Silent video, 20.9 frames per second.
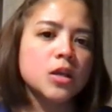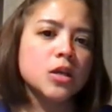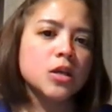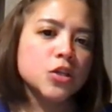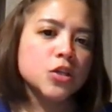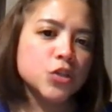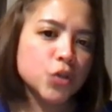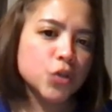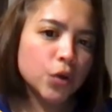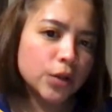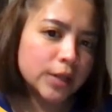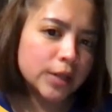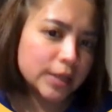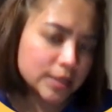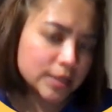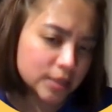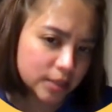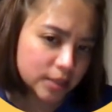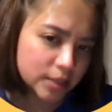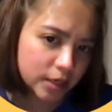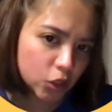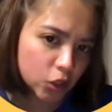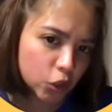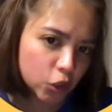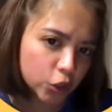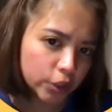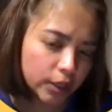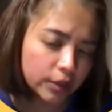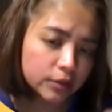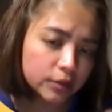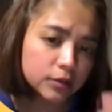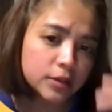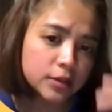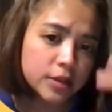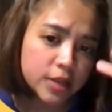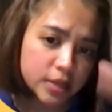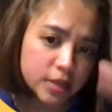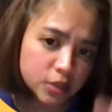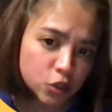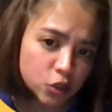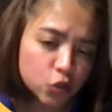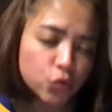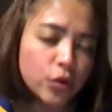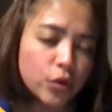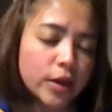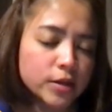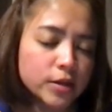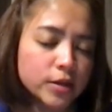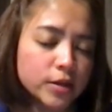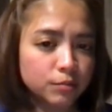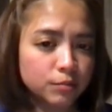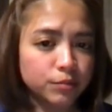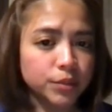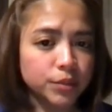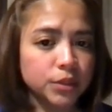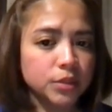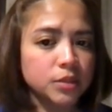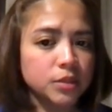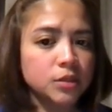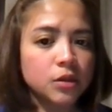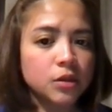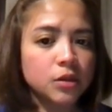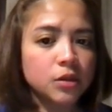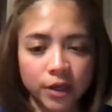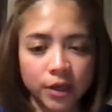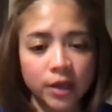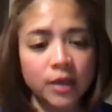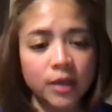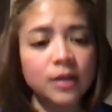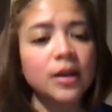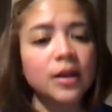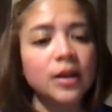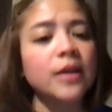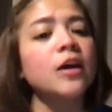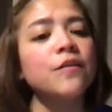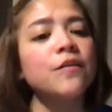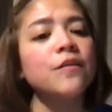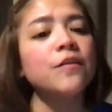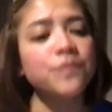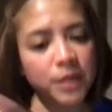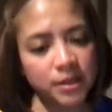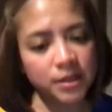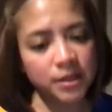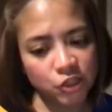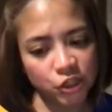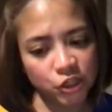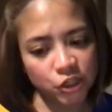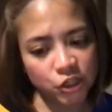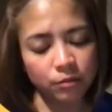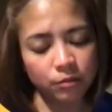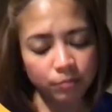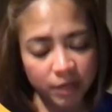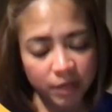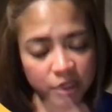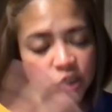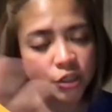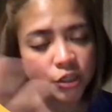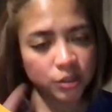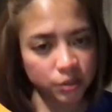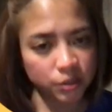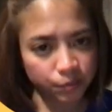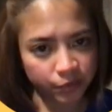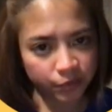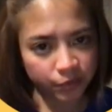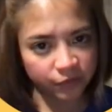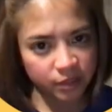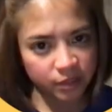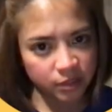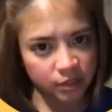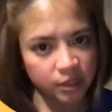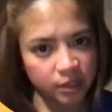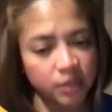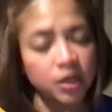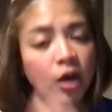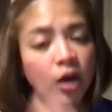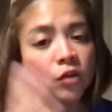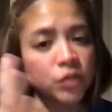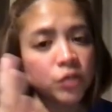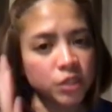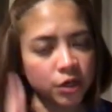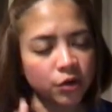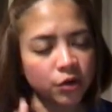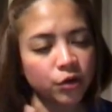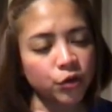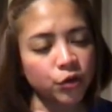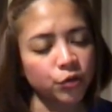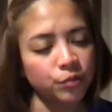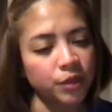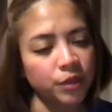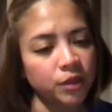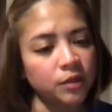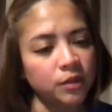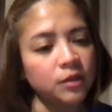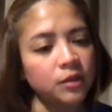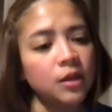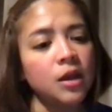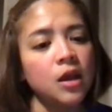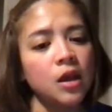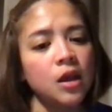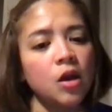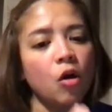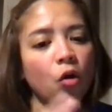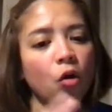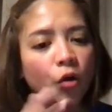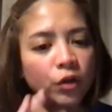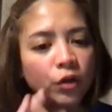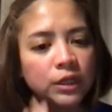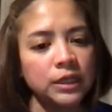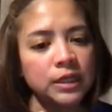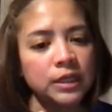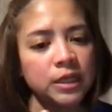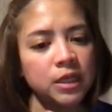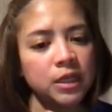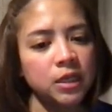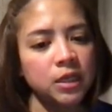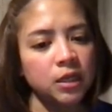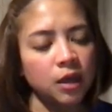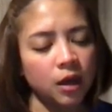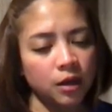So let's take a look at these two examples. Okay, like I've mentioned previously, counter argument only